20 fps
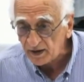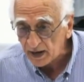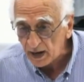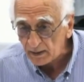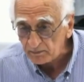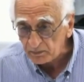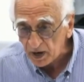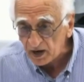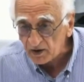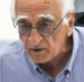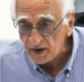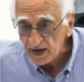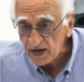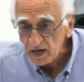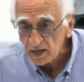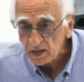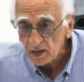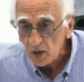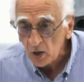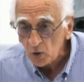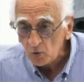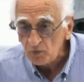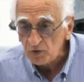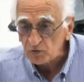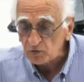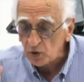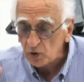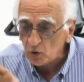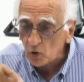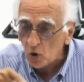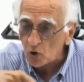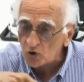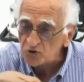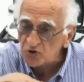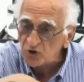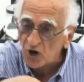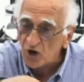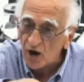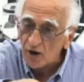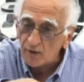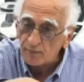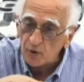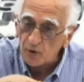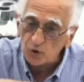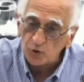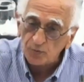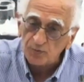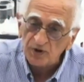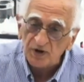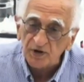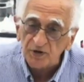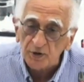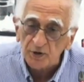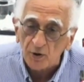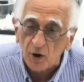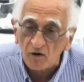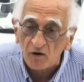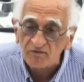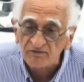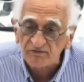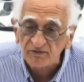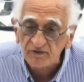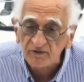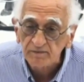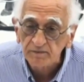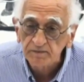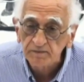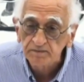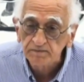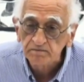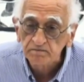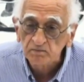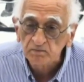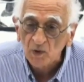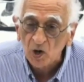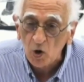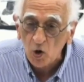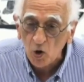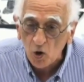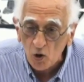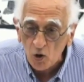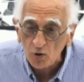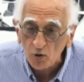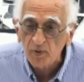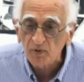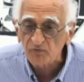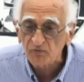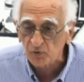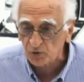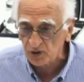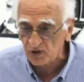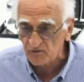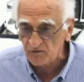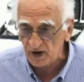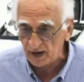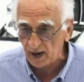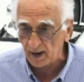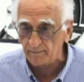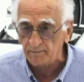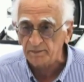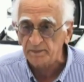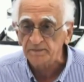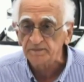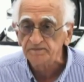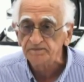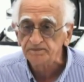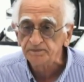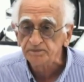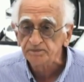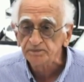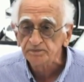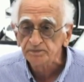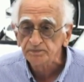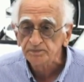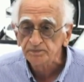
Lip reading: failure at Pickering, which will cause Scarborough to be written off long before they wake up.